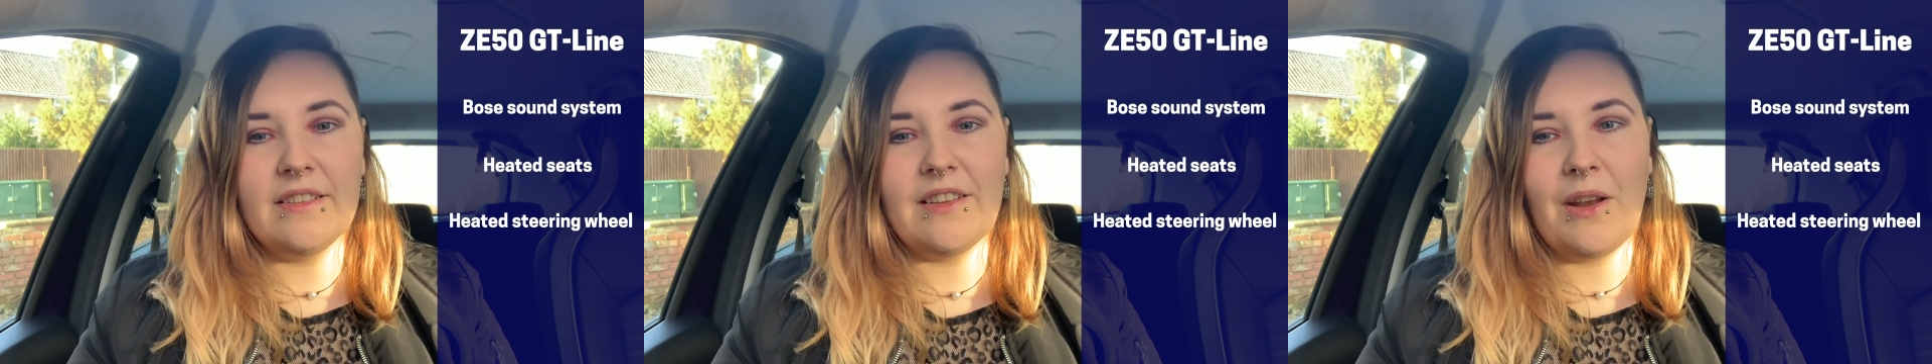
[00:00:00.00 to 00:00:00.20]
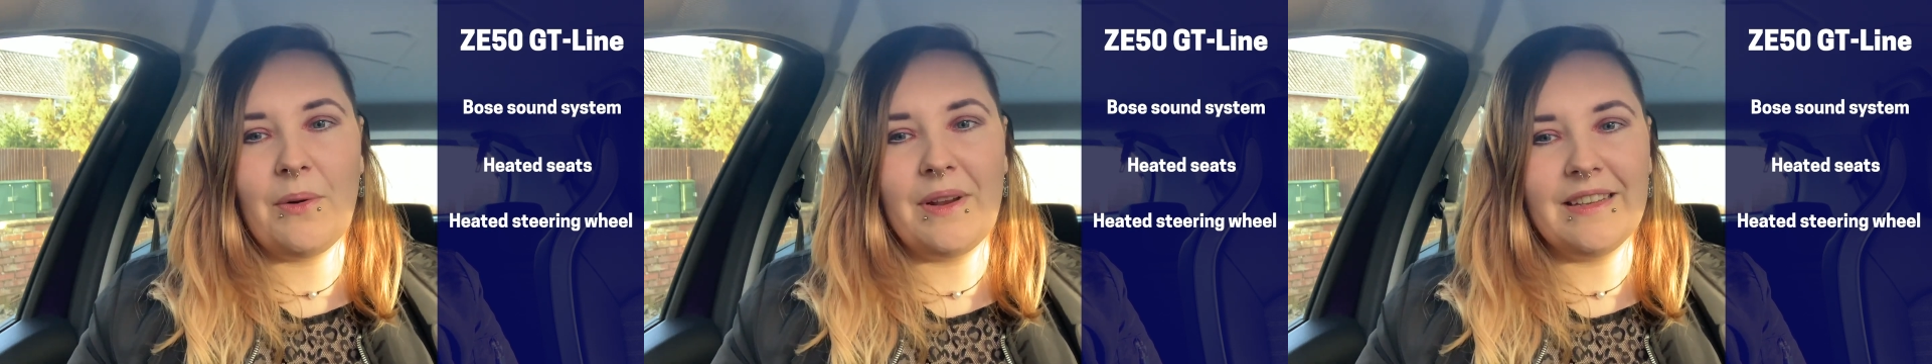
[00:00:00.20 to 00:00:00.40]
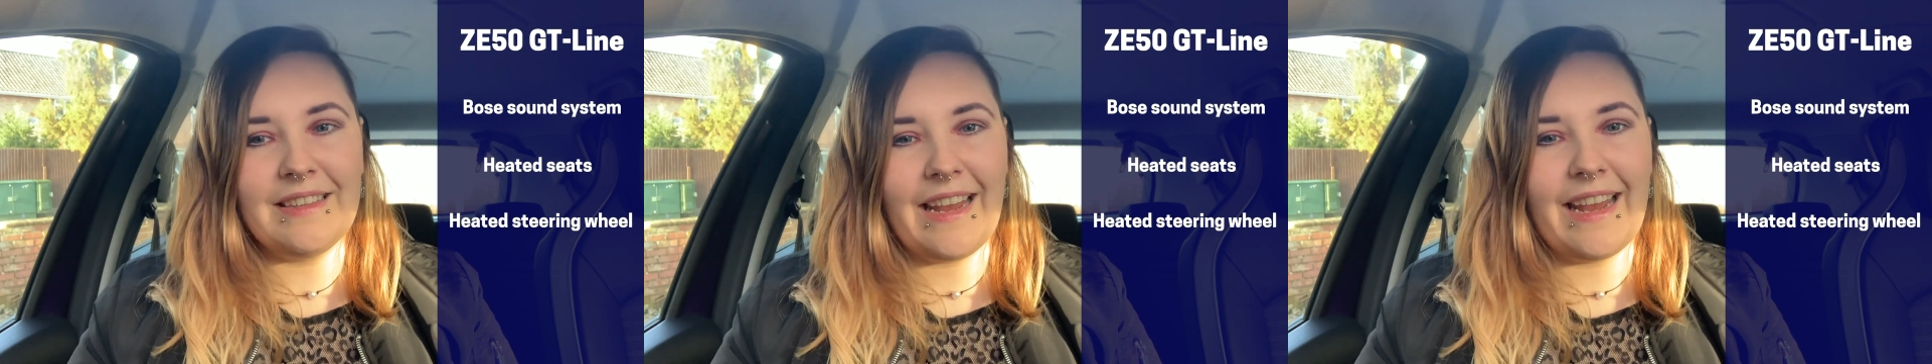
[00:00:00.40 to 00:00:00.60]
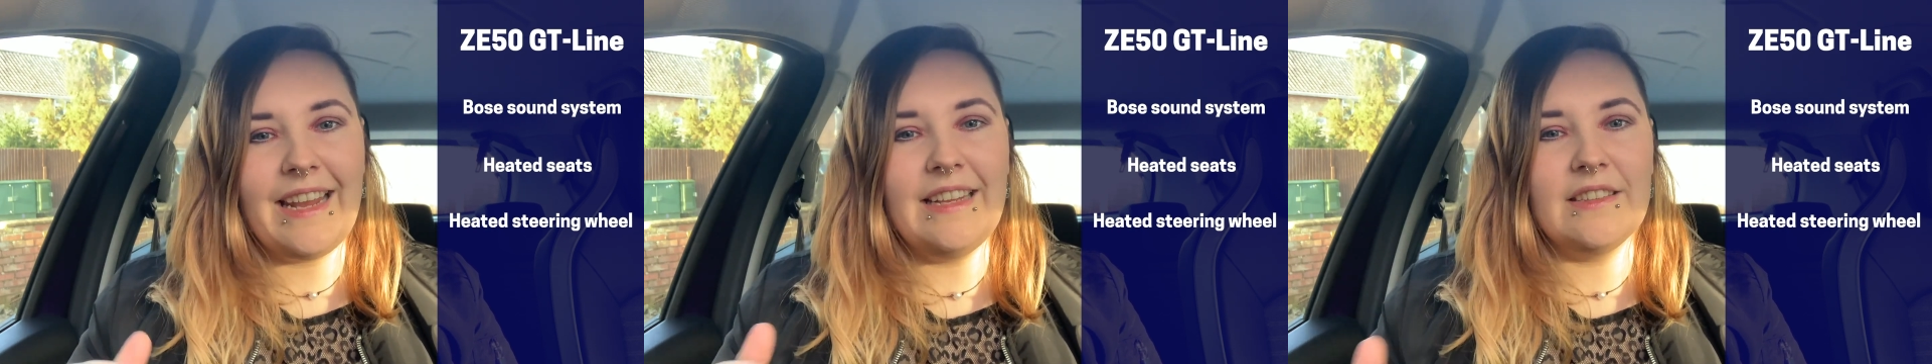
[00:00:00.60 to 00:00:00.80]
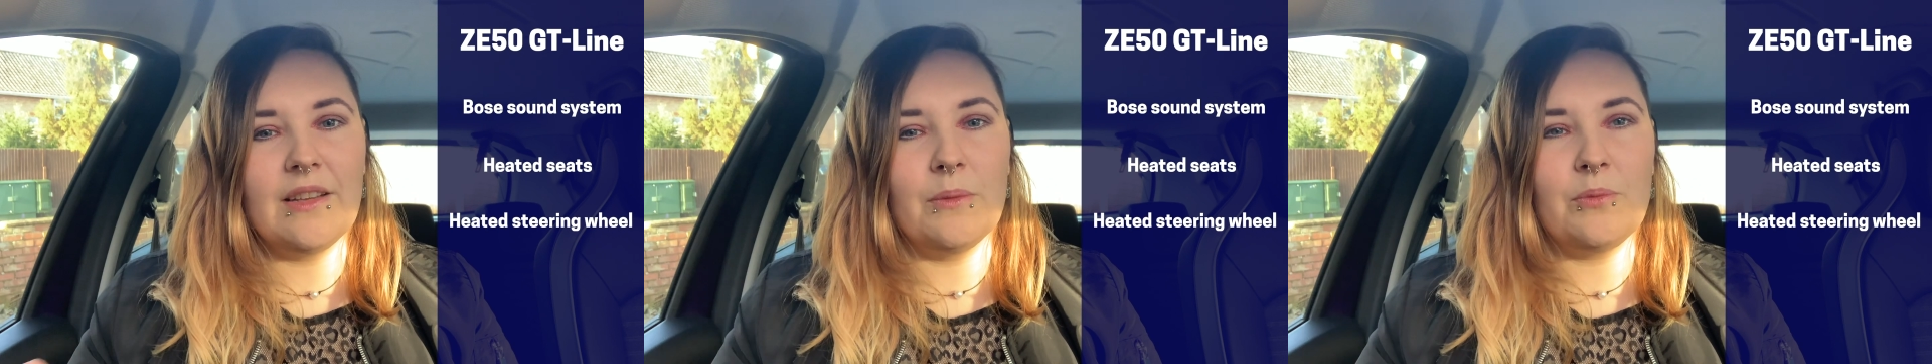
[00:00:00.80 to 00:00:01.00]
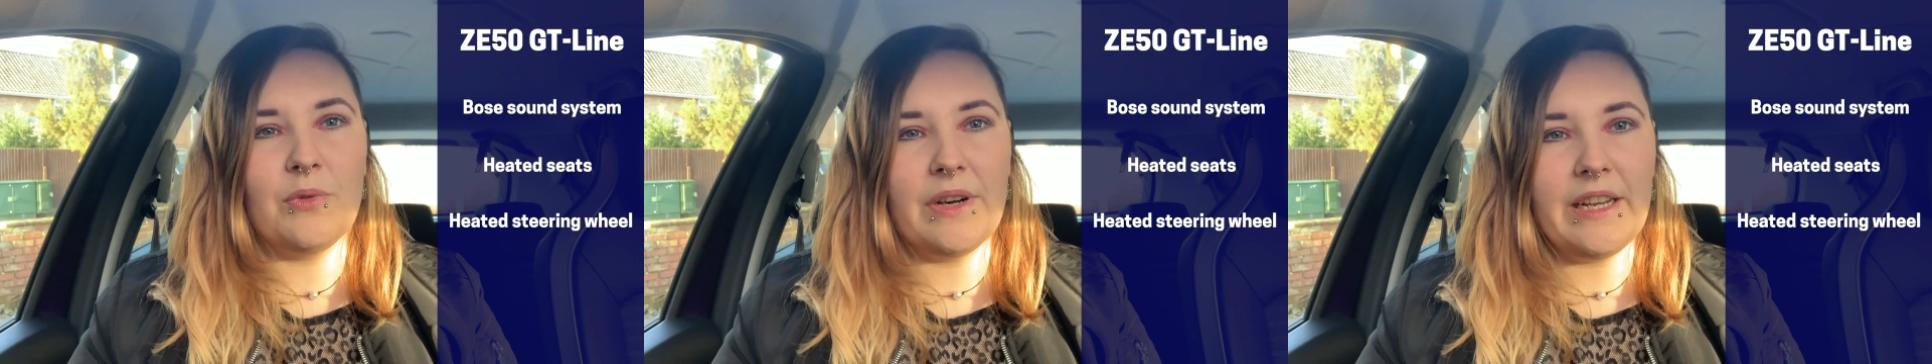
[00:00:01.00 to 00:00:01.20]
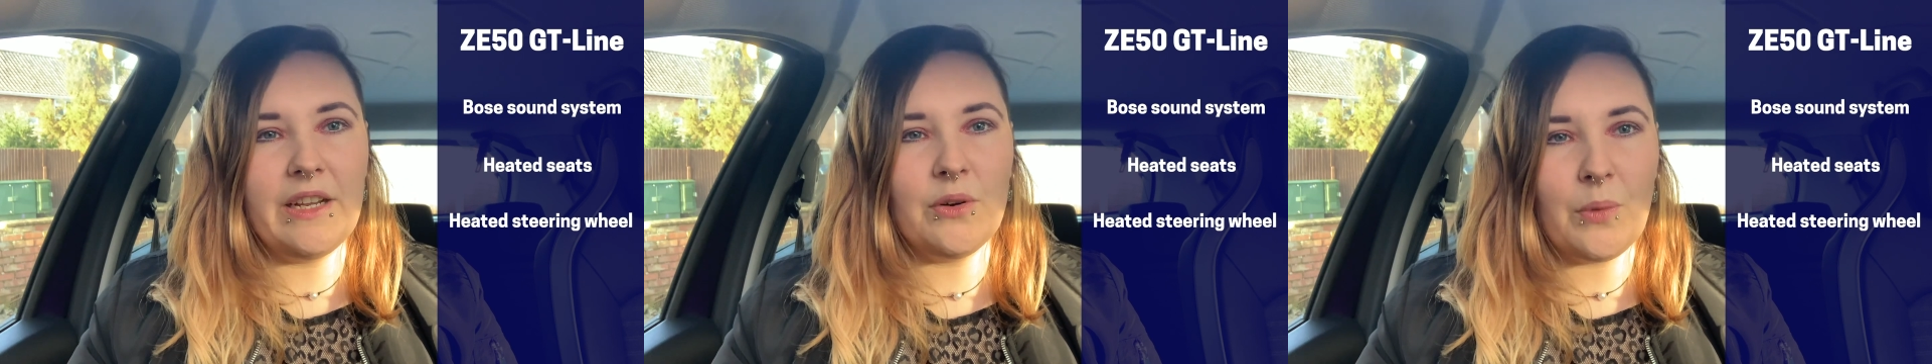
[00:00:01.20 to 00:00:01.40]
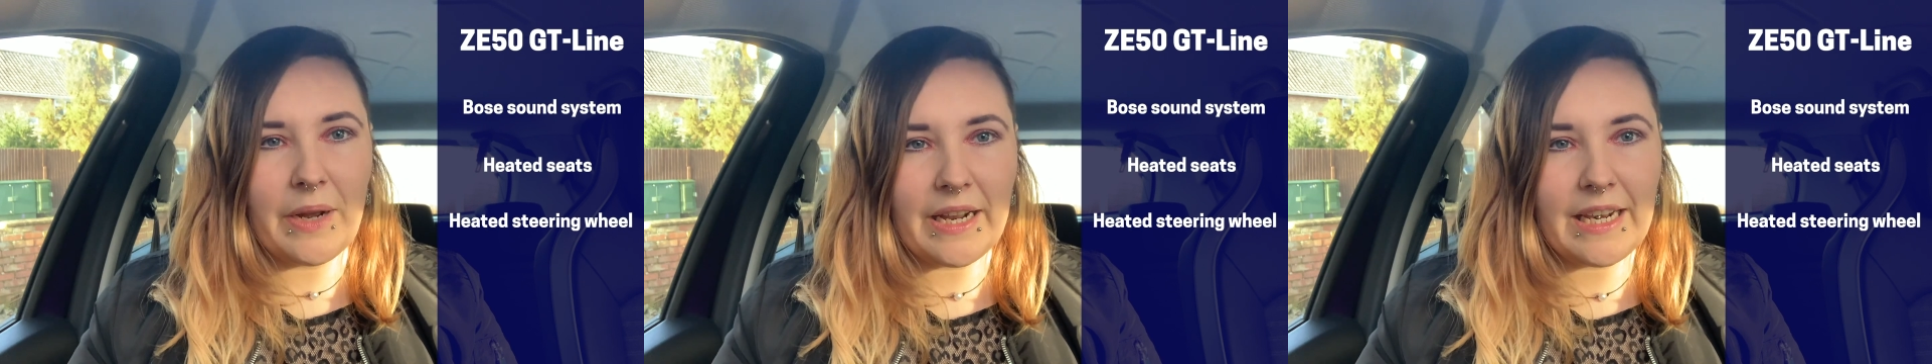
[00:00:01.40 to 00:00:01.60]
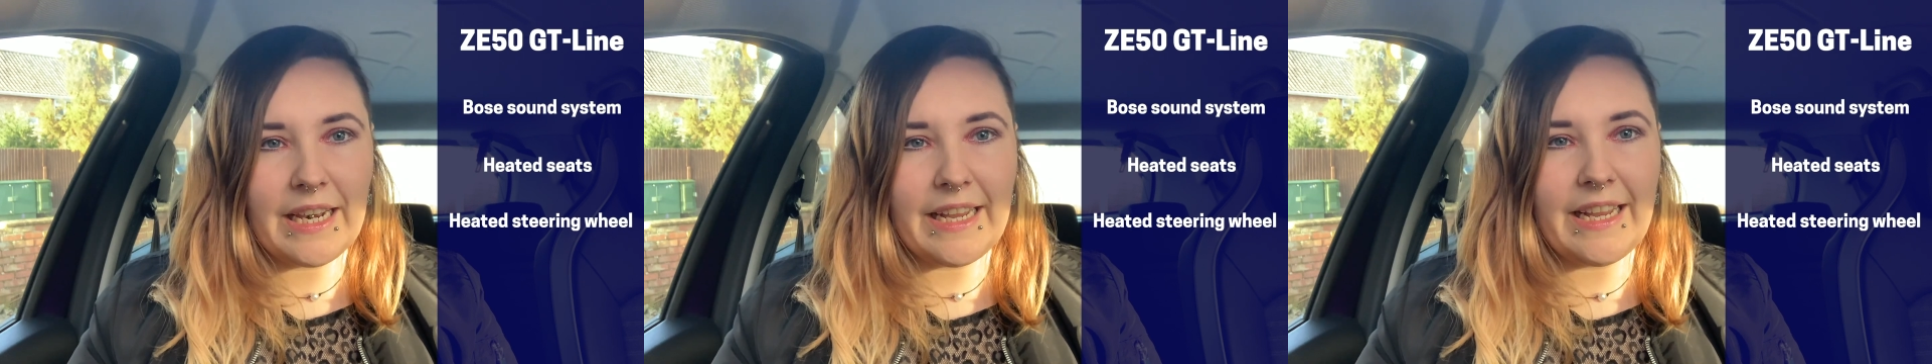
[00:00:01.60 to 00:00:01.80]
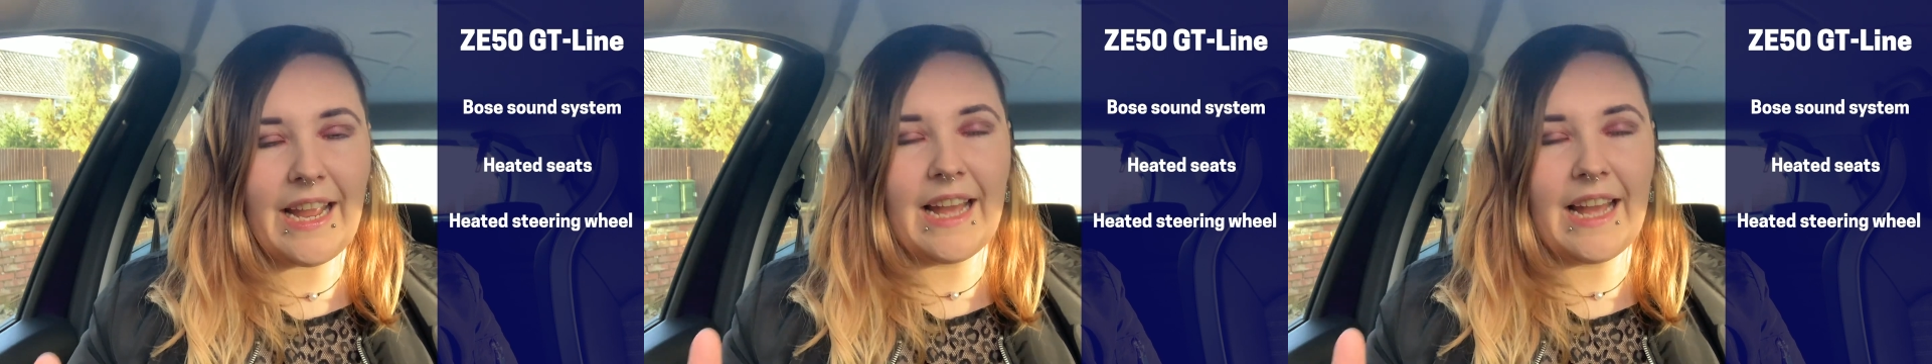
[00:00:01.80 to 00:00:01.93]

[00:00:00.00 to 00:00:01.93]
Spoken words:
Zoe is it heats up really quickly,